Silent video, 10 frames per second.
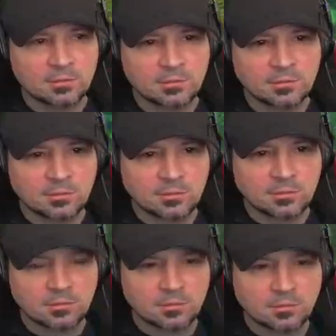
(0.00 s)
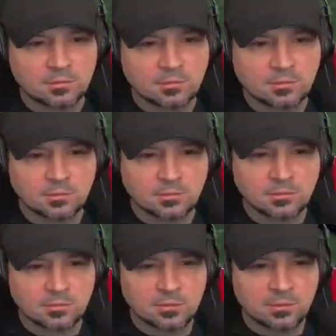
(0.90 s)

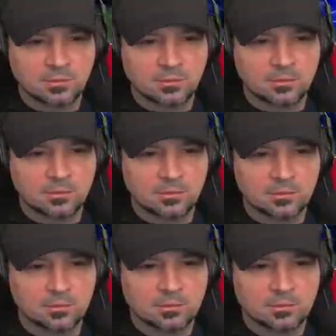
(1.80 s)
Nobody speaks.